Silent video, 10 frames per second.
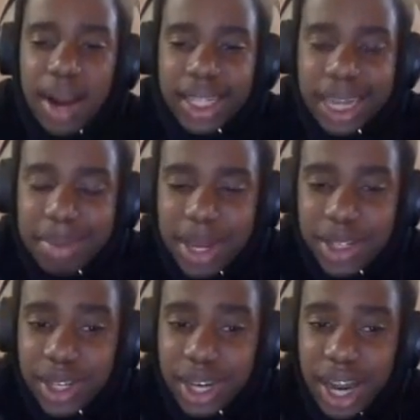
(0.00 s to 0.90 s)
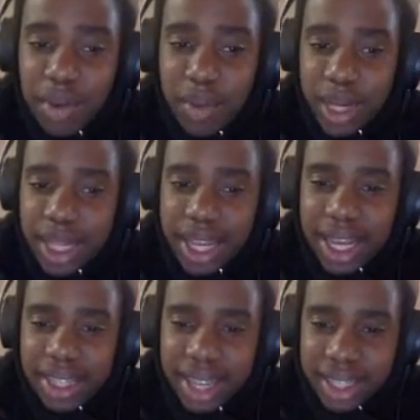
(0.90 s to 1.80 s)
as I mentioned, I really
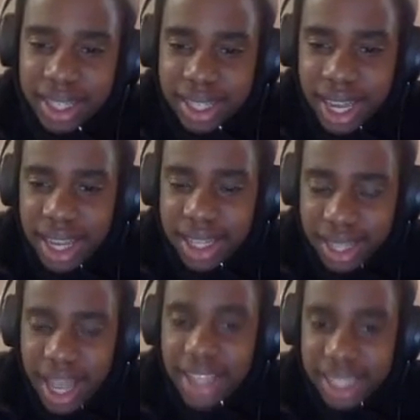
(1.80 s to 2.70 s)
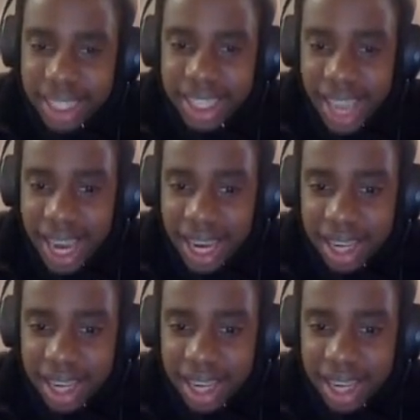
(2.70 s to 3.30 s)
like Texas Te Texas Tech